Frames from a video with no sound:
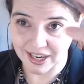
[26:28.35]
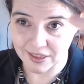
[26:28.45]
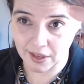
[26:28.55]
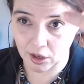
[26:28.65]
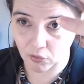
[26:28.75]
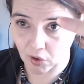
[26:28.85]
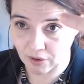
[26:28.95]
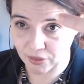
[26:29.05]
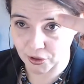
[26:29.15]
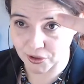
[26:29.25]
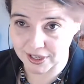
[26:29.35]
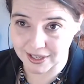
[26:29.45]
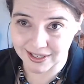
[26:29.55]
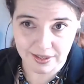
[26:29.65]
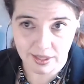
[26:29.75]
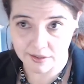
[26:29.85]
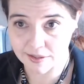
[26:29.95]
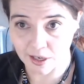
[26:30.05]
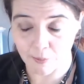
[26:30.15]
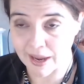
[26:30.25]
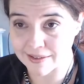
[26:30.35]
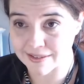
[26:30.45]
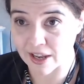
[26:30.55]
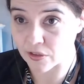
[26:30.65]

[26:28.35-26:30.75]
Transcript: they give off their heat, they sink back down.